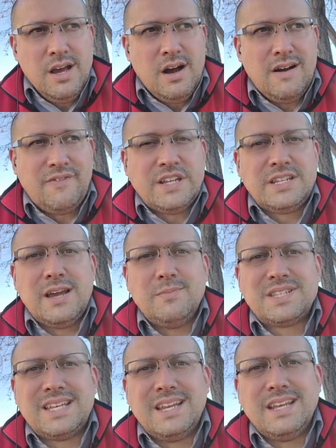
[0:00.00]

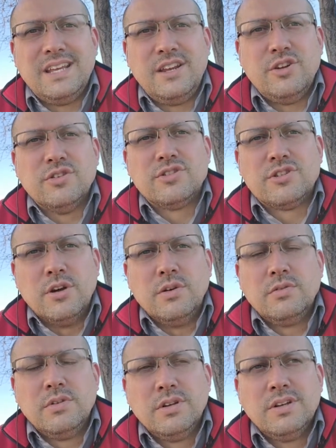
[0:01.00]
Oftentimes, getting in your
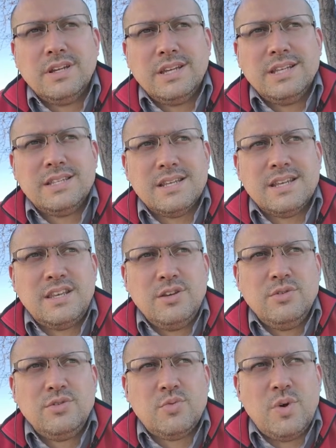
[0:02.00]
zone is a
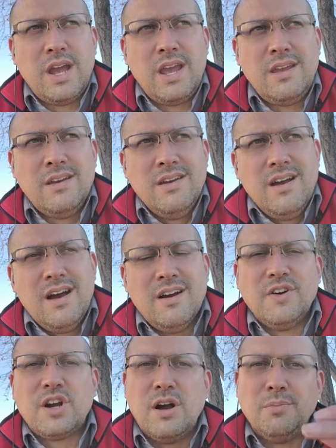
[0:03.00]
huge way
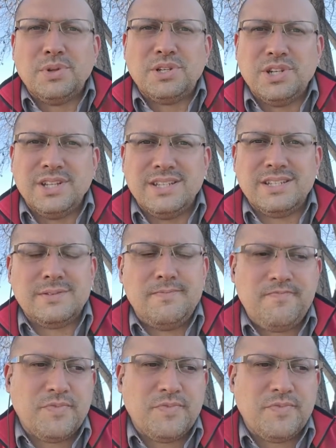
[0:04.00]
of accomplishing this.